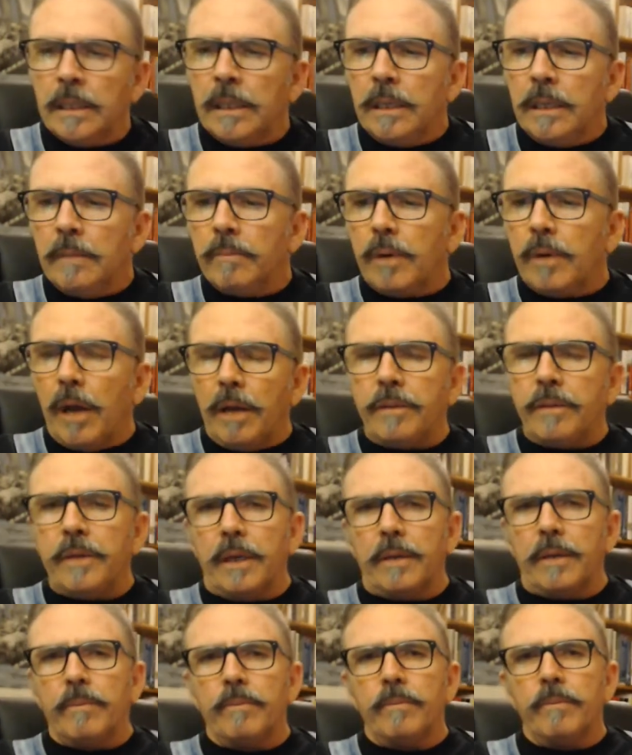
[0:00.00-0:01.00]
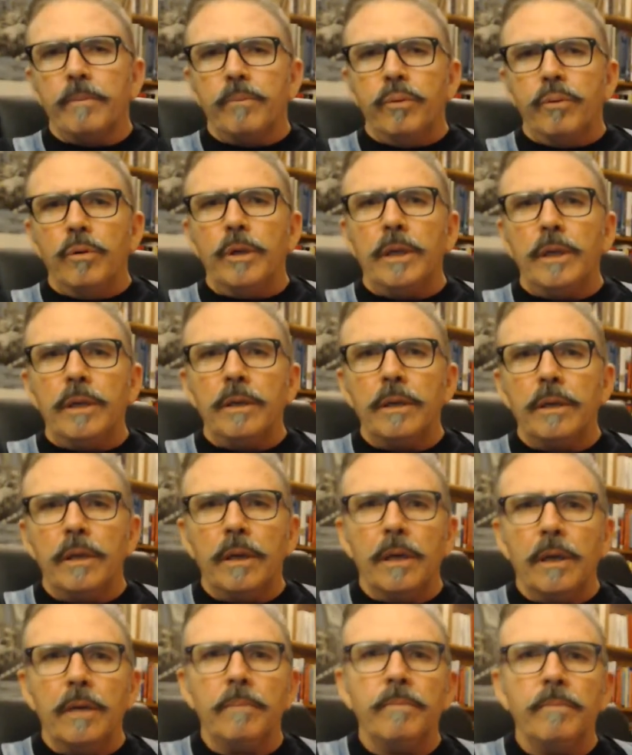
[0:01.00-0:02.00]
But I think putting
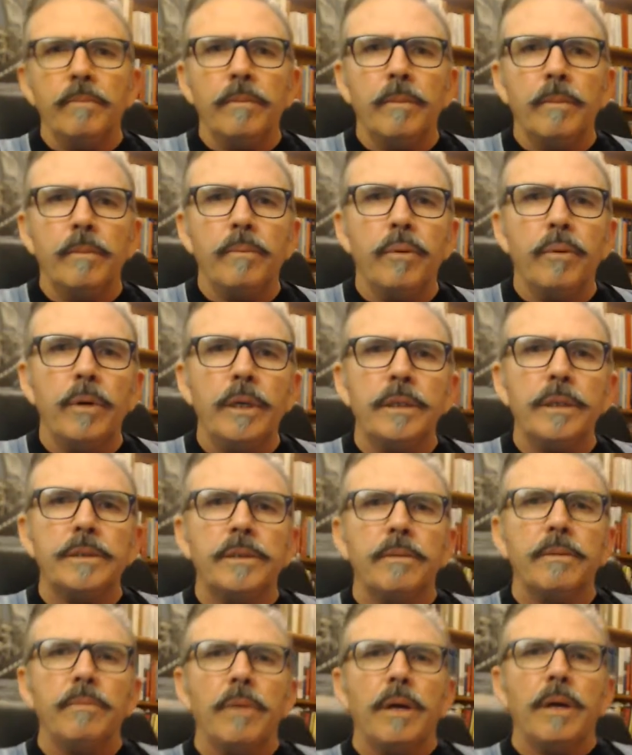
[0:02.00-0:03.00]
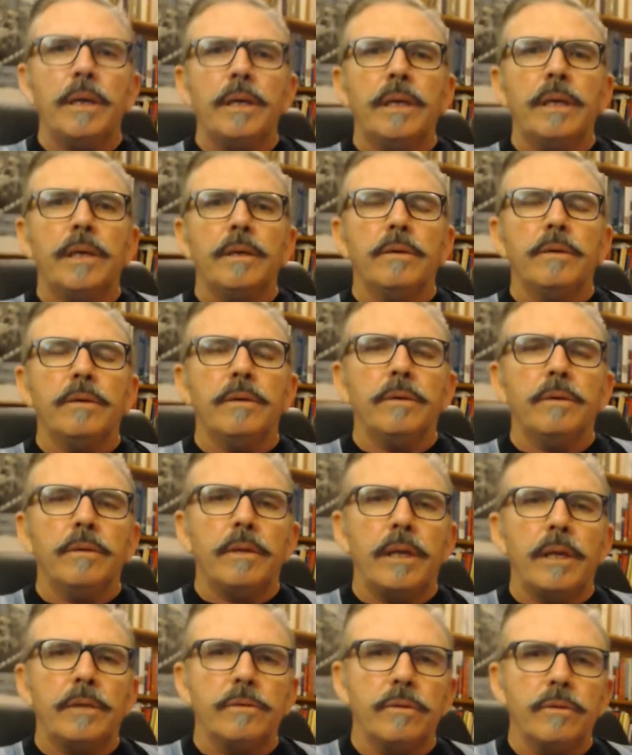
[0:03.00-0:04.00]
somebody into
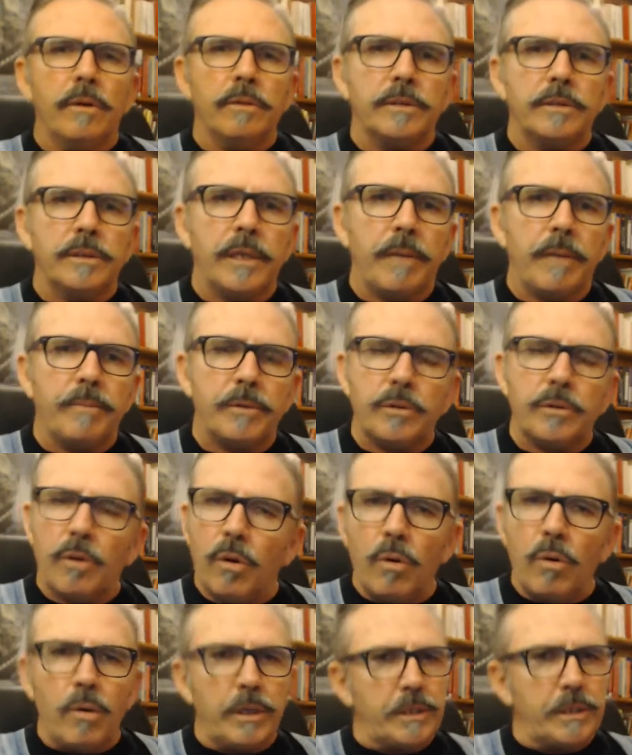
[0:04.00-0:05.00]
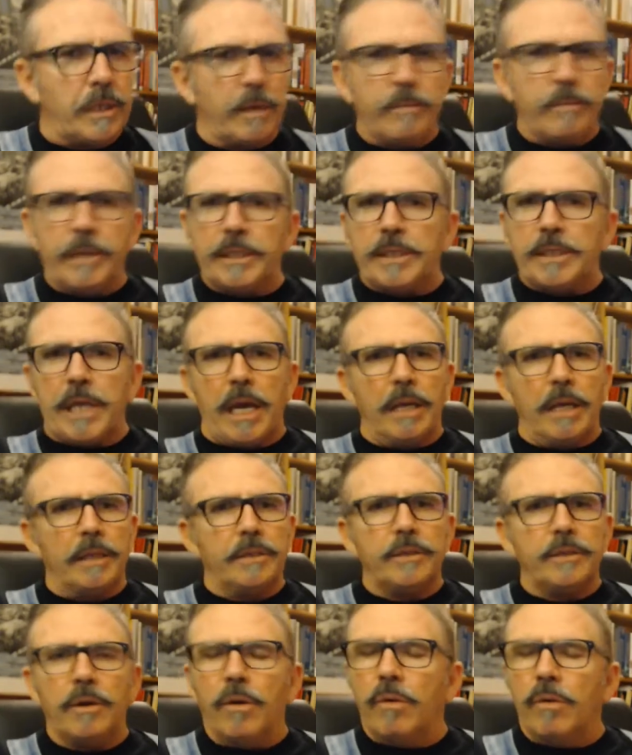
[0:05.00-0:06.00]
that 12 step, it's always going to be a challenge.
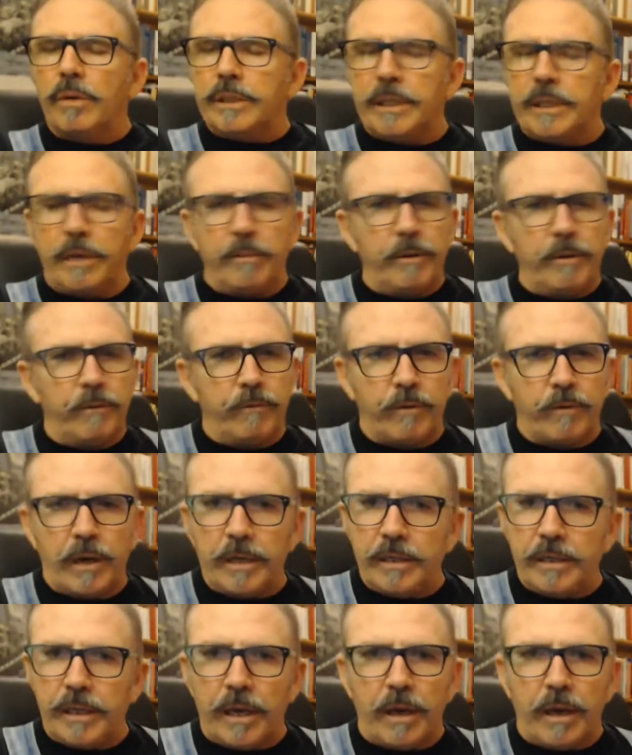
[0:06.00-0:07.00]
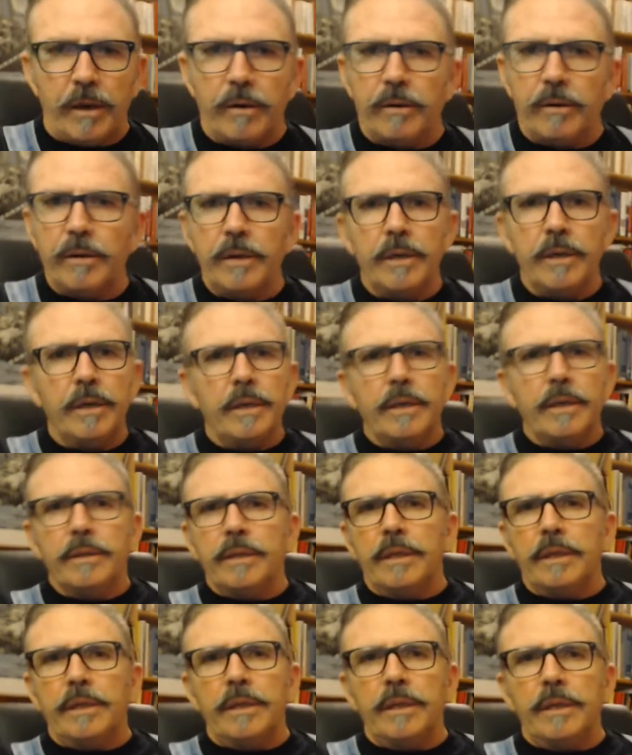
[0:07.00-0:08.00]
You're always going to be afraid to go.
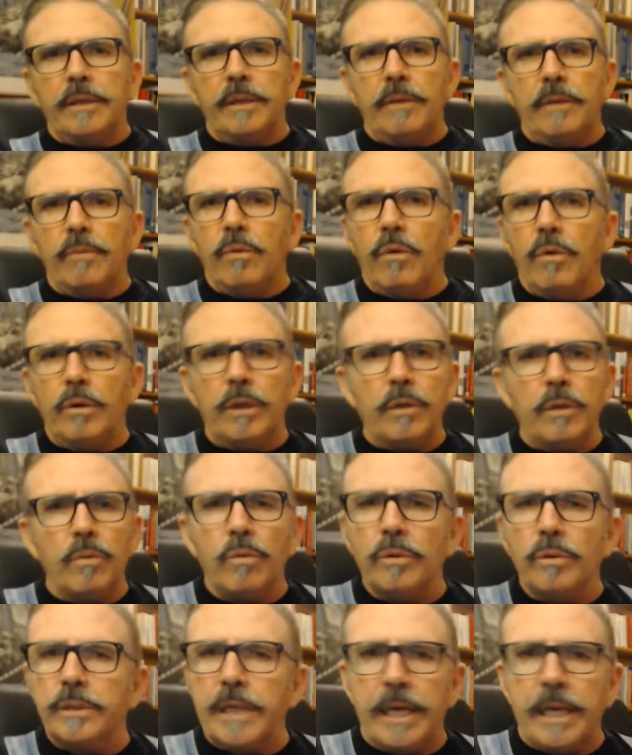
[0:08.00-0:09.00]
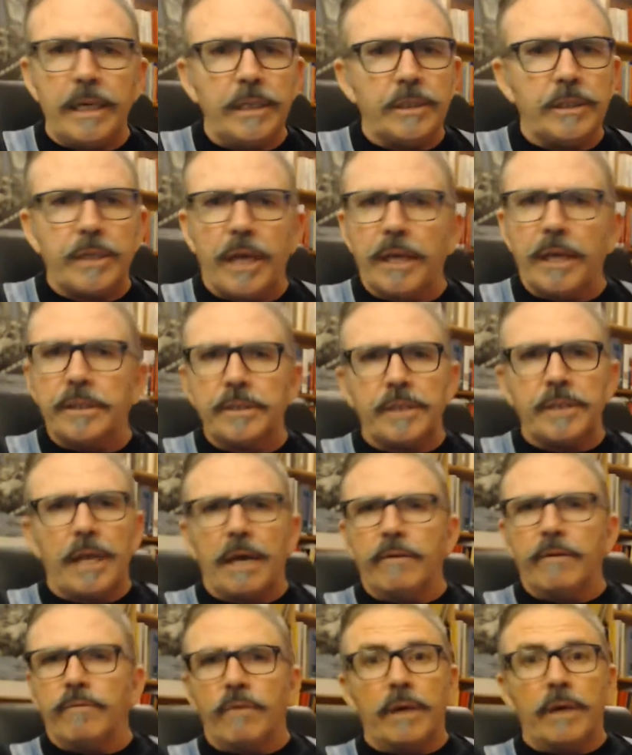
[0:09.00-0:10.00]
The walking towards any change is
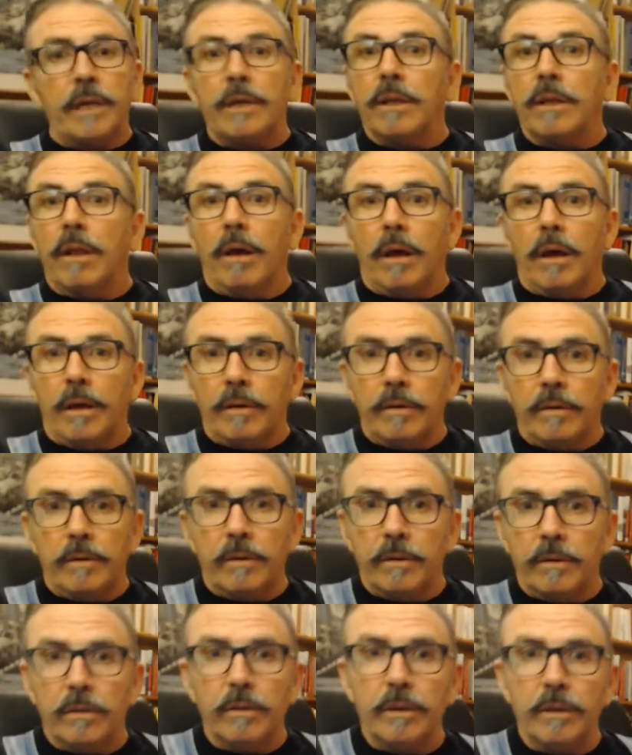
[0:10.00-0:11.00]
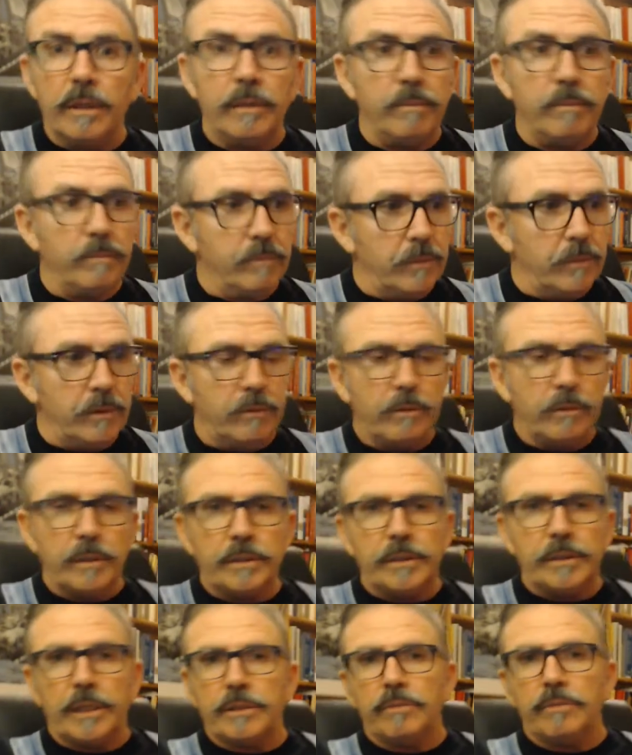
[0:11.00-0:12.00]
hard for any client, including doing a
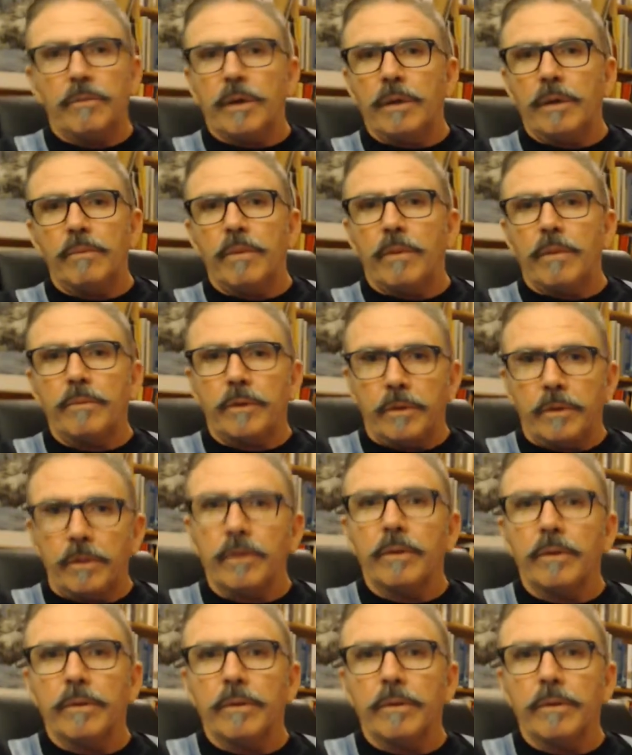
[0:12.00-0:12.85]
session one-on-one with you.